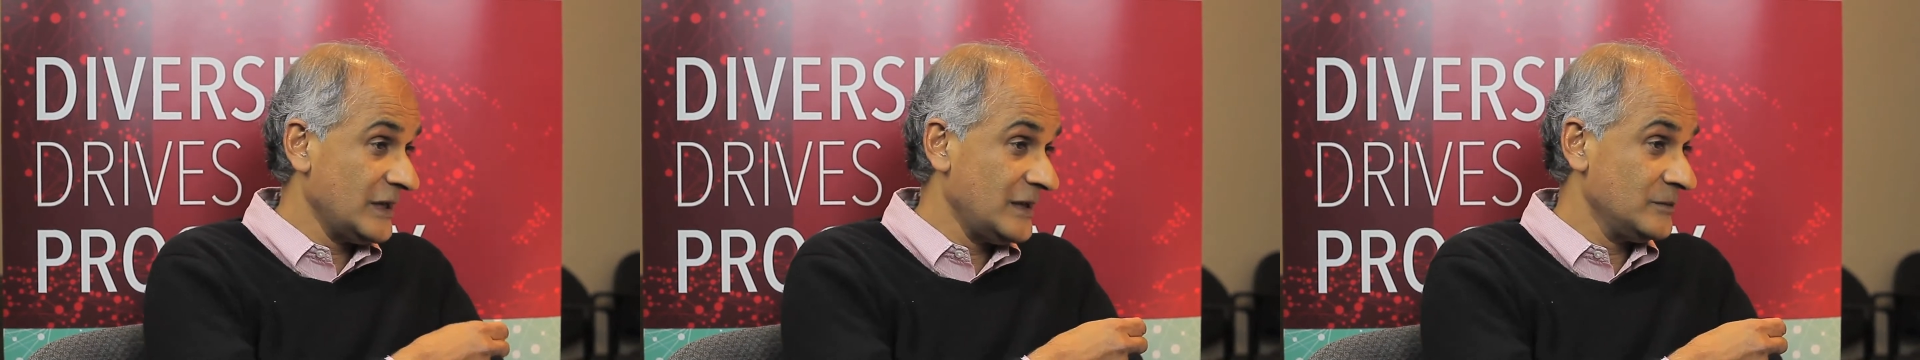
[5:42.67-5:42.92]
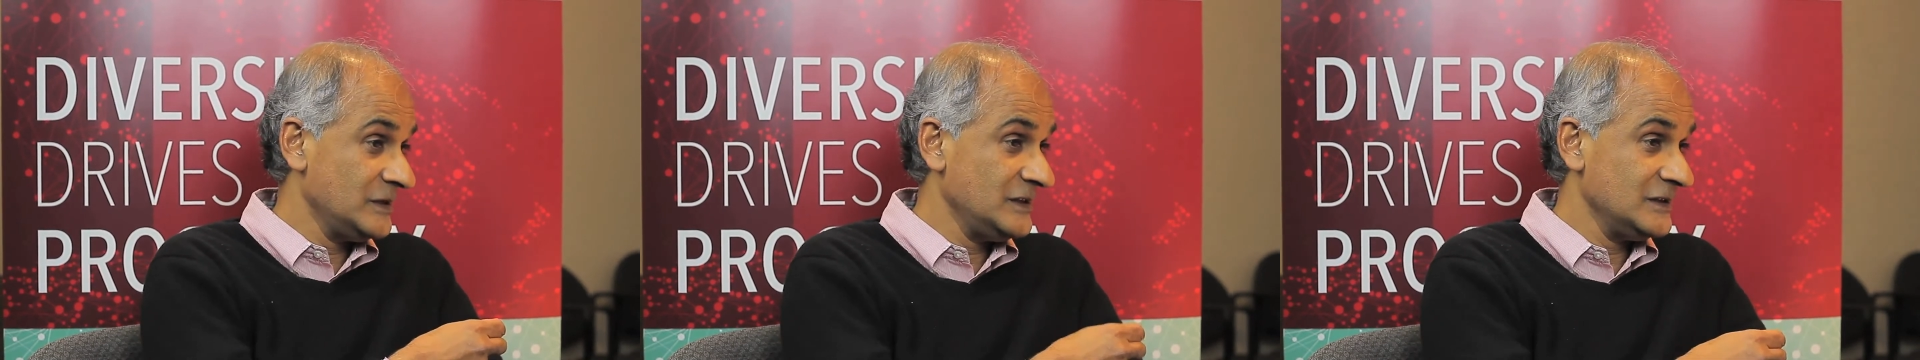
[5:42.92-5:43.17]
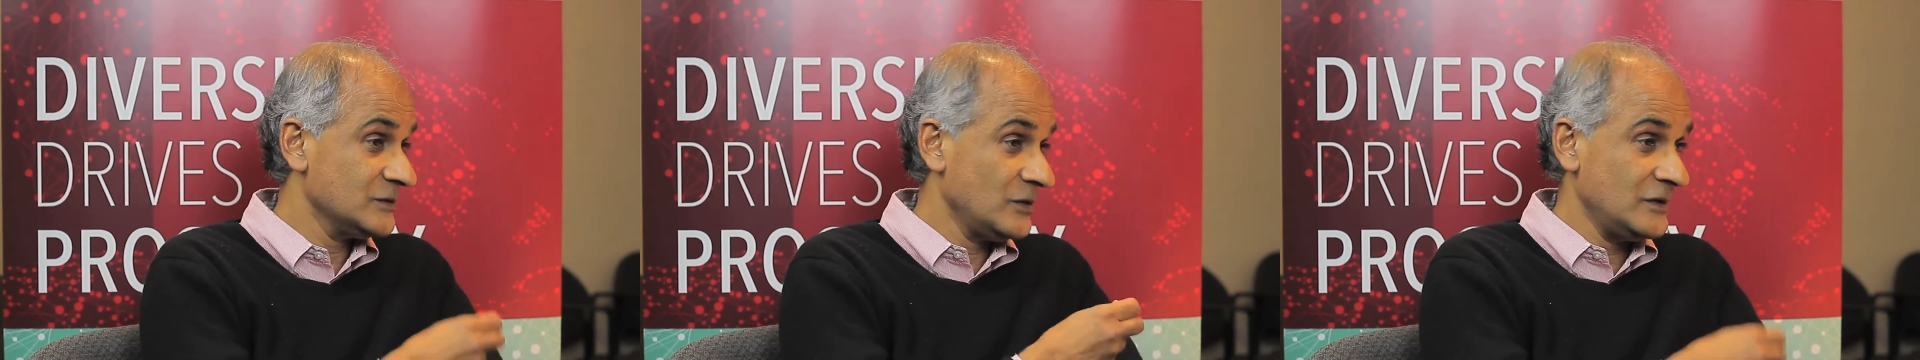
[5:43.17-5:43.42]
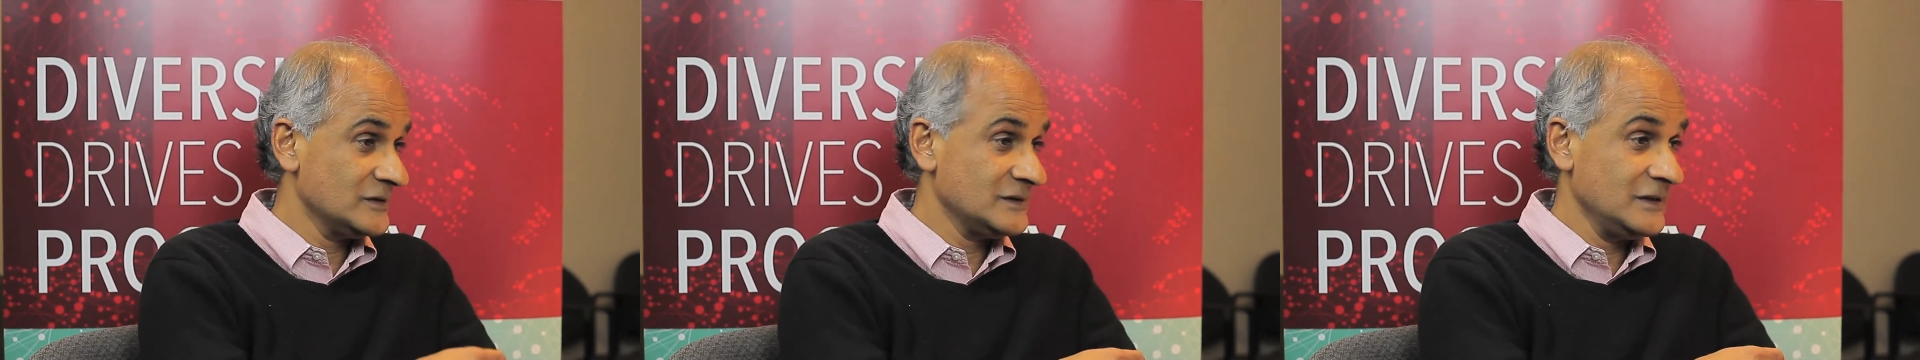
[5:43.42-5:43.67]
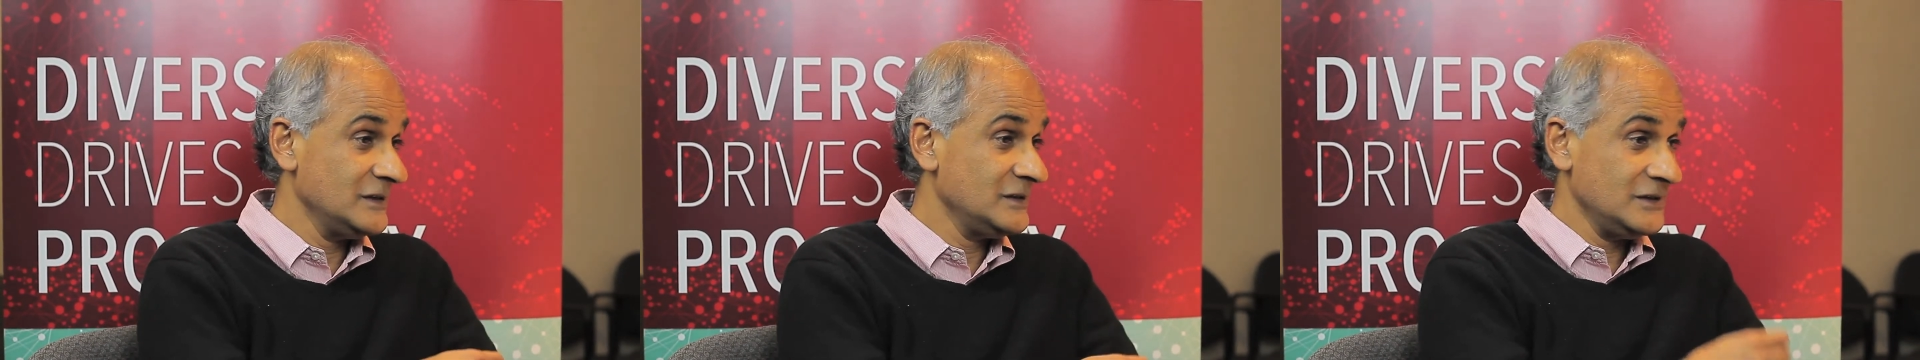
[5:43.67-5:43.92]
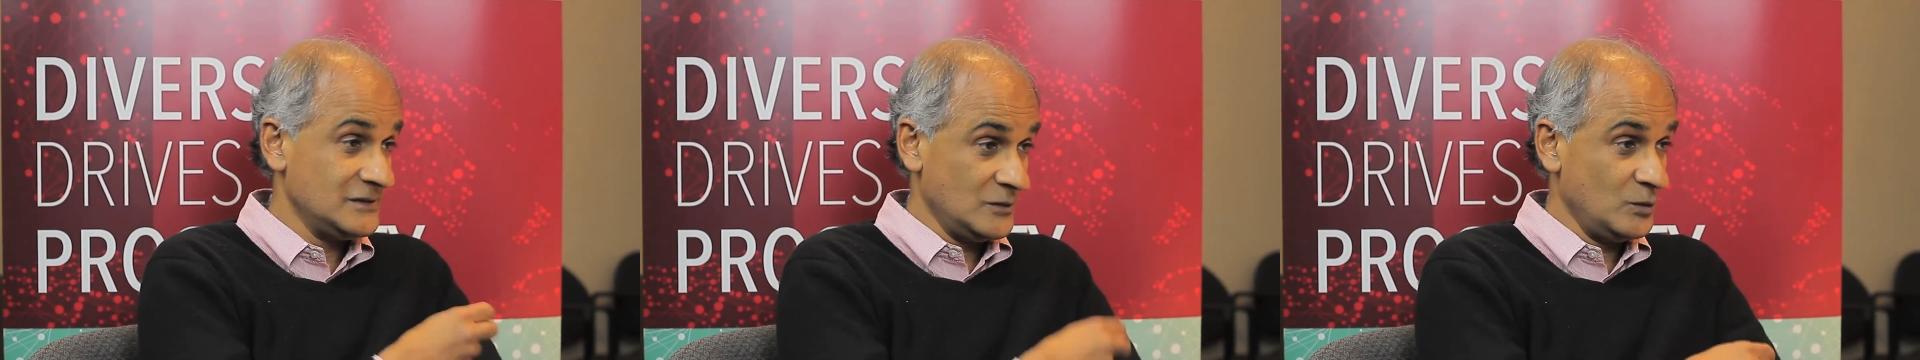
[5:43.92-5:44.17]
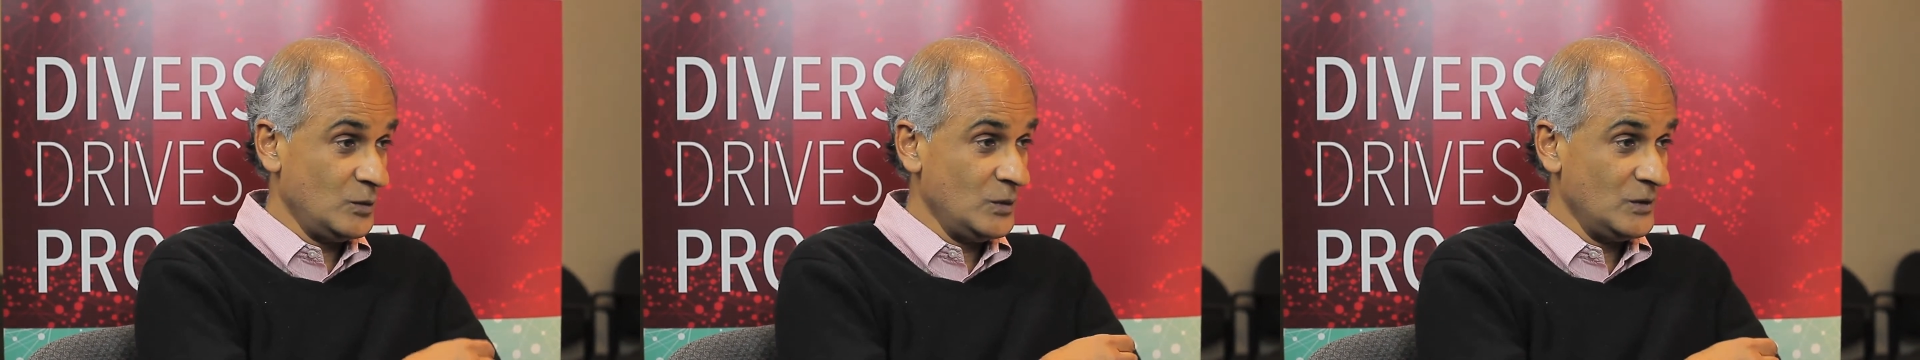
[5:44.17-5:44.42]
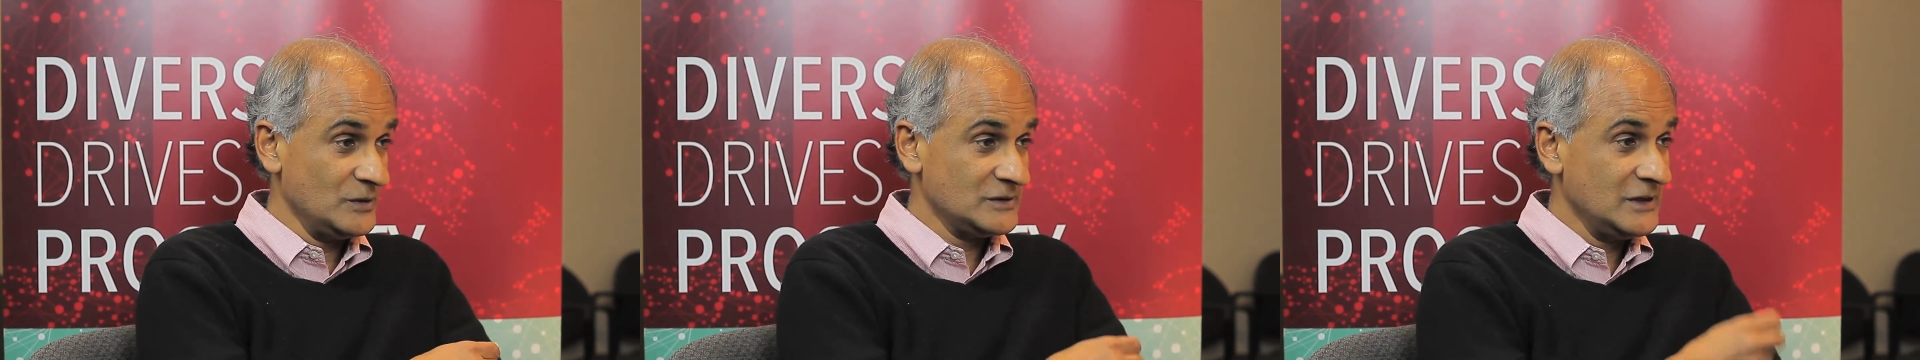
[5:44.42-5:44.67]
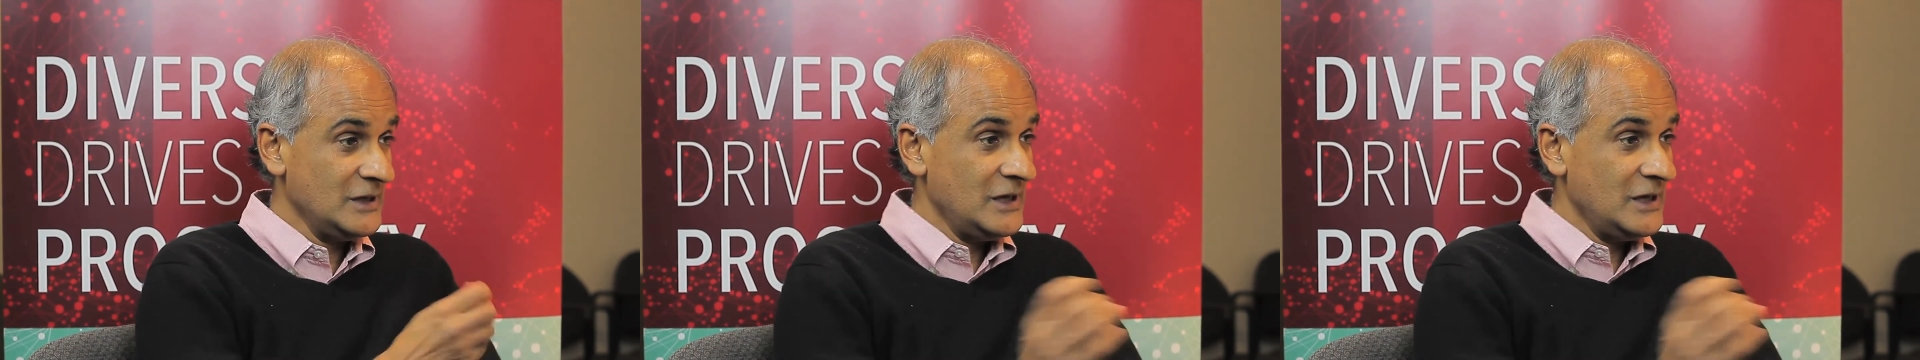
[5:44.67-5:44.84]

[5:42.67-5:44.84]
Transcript: enmities or hostilities or wars,